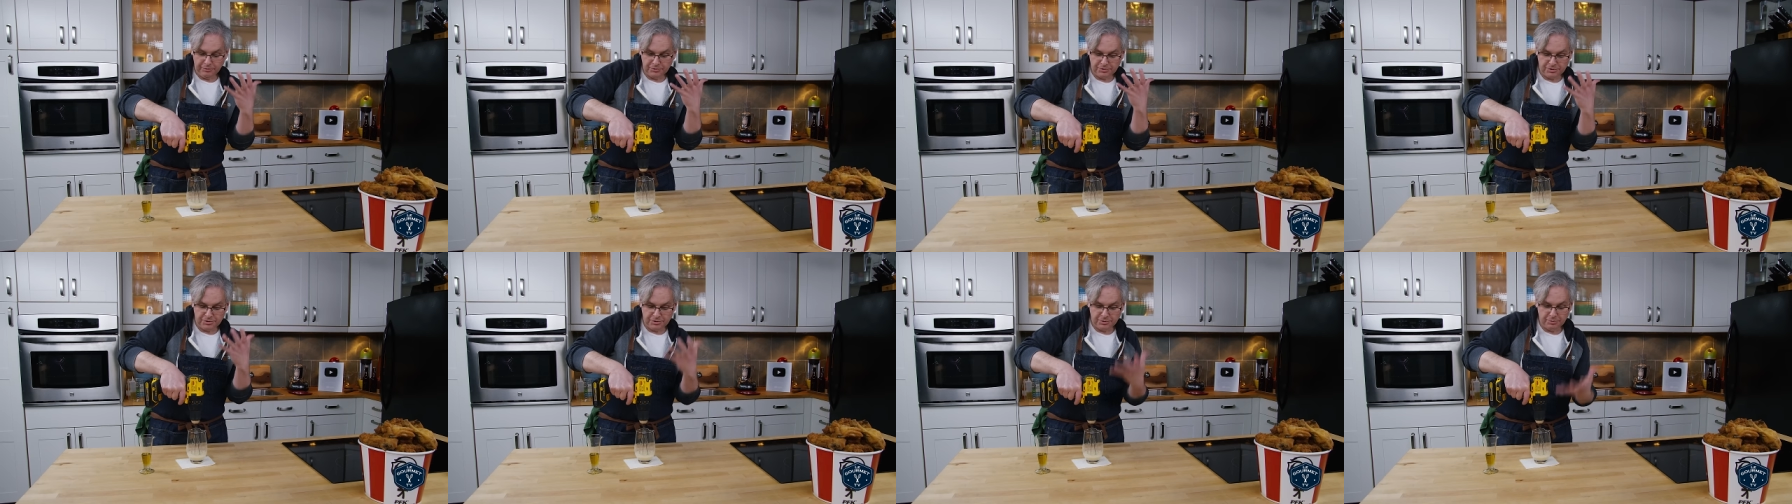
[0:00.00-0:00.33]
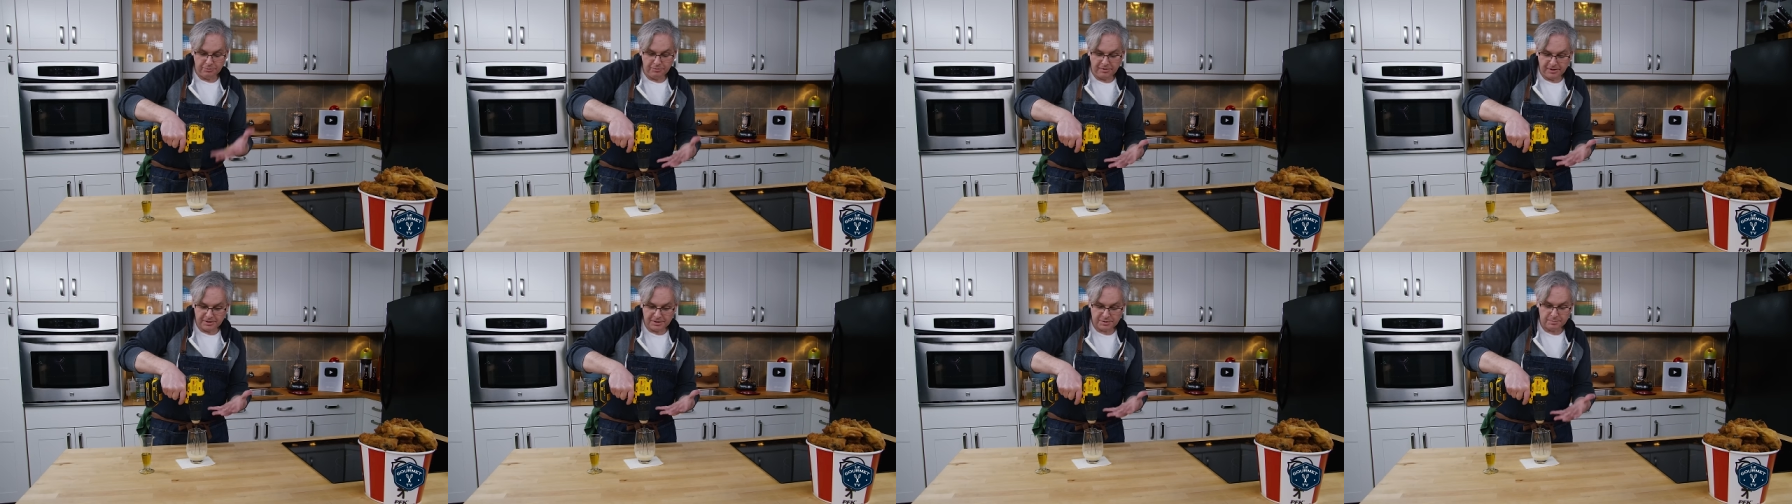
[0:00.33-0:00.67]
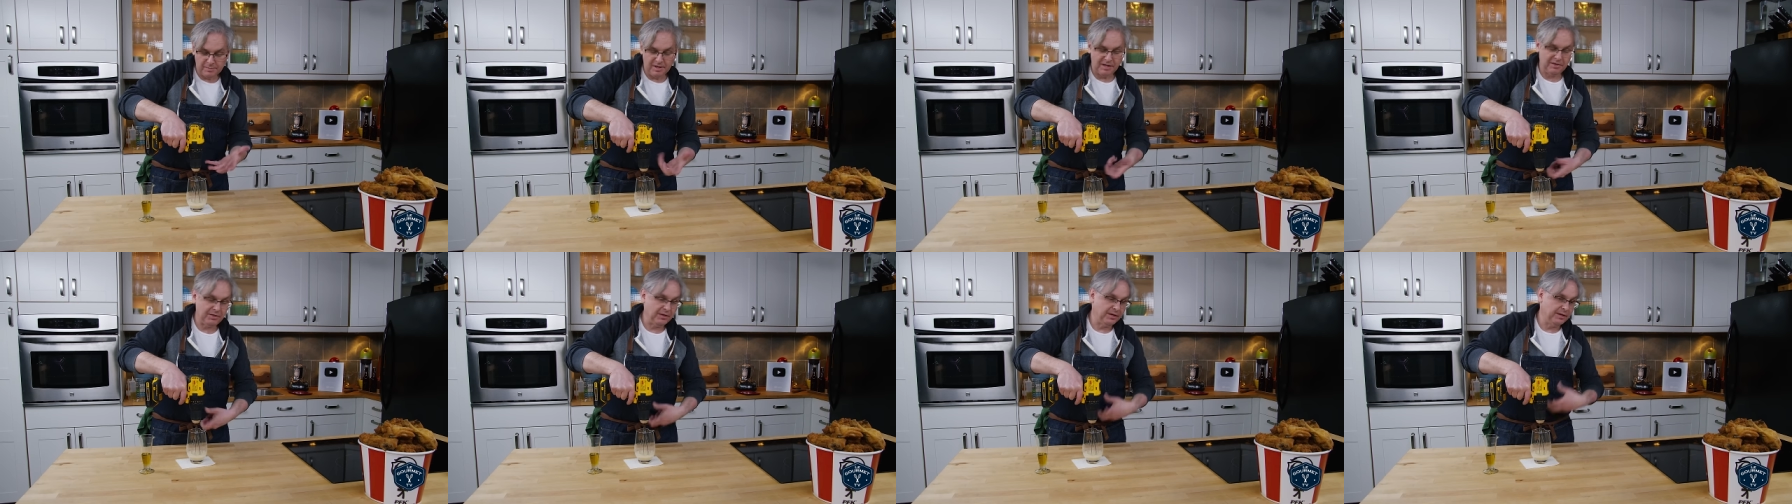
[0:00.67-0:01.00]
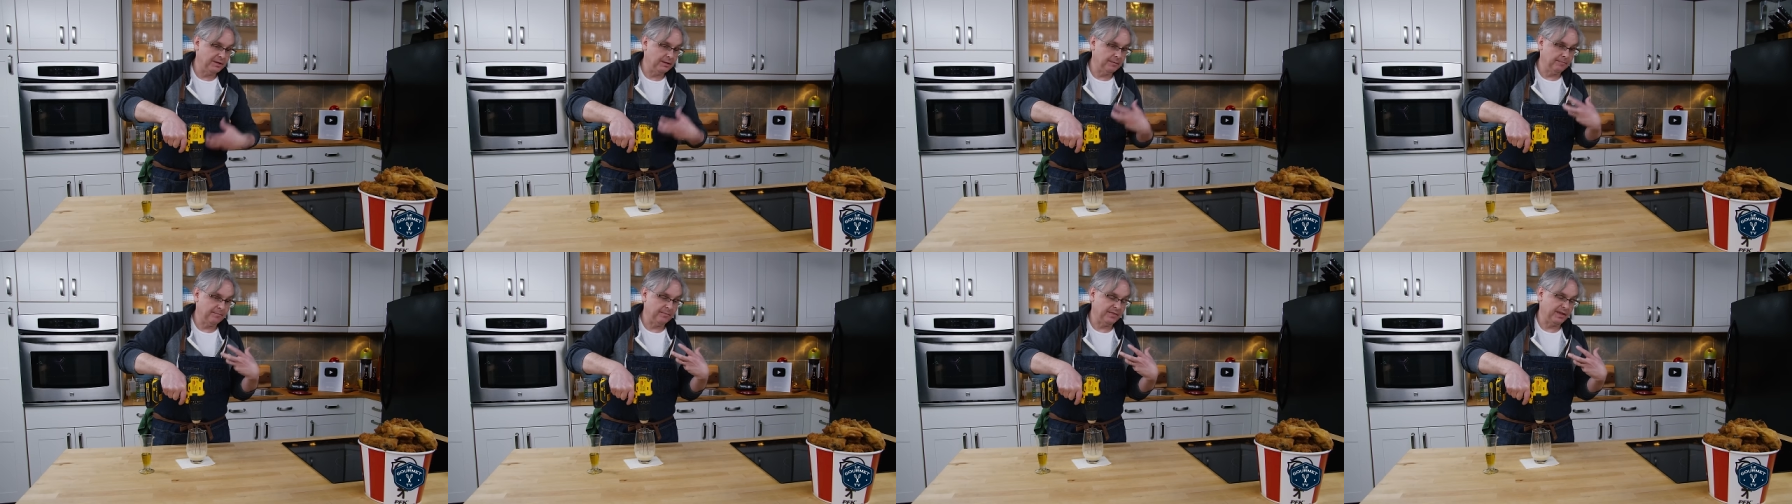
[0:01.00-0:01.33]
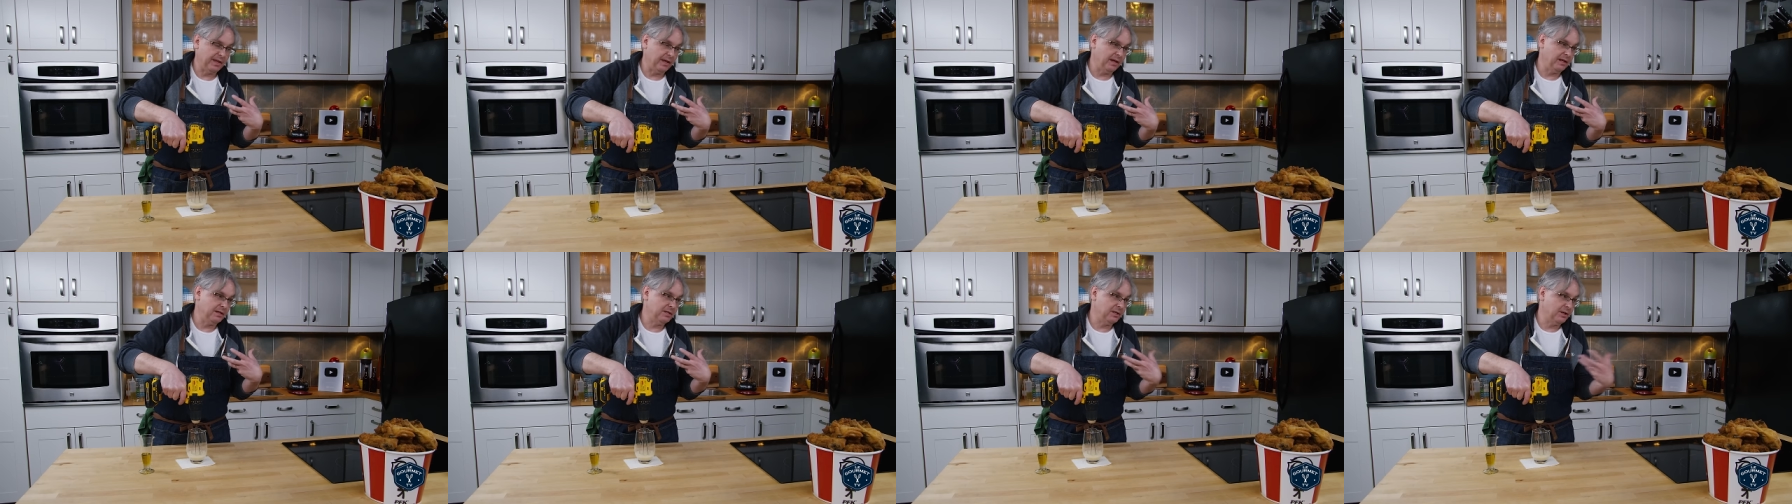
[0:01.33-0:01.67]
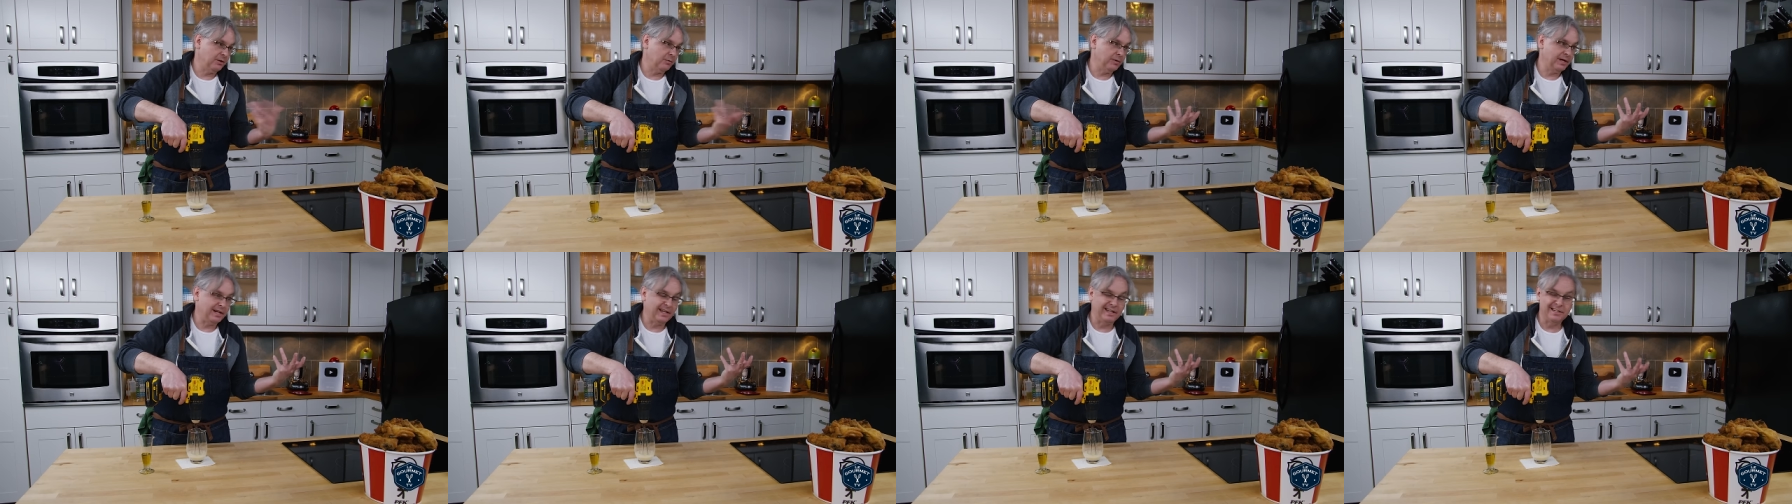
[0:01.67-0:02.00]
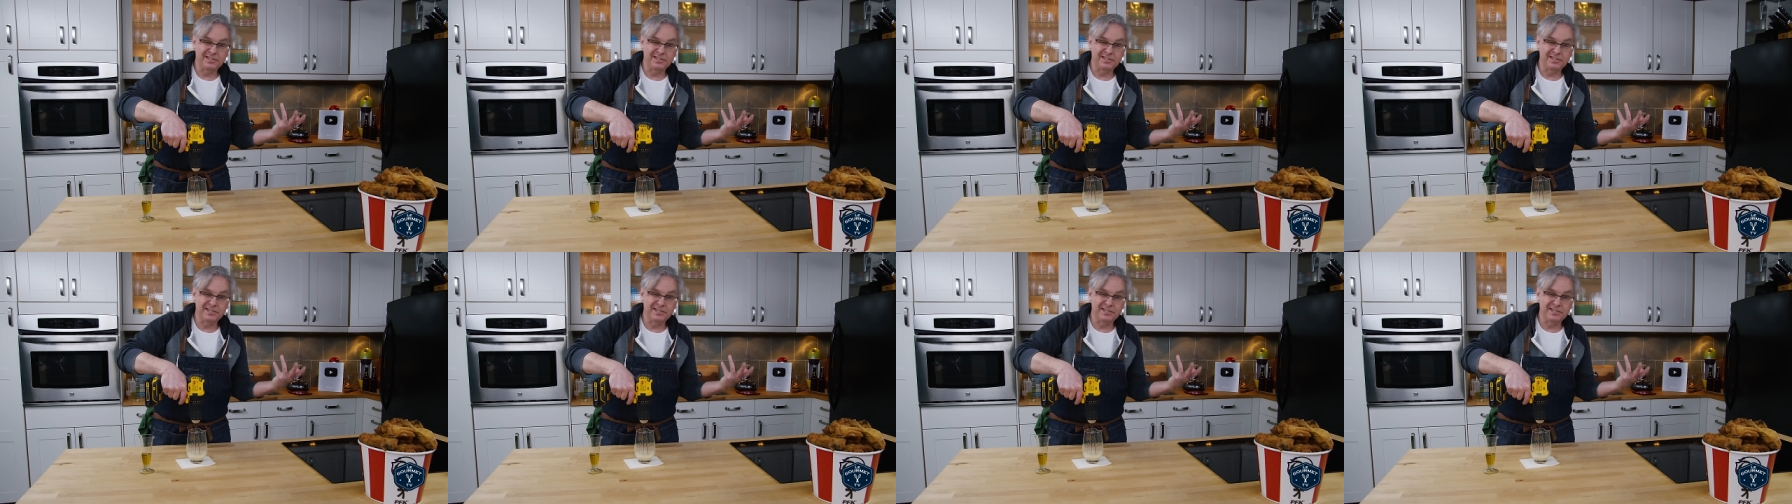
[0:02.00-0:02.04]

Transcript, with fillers: do this method, and you know what?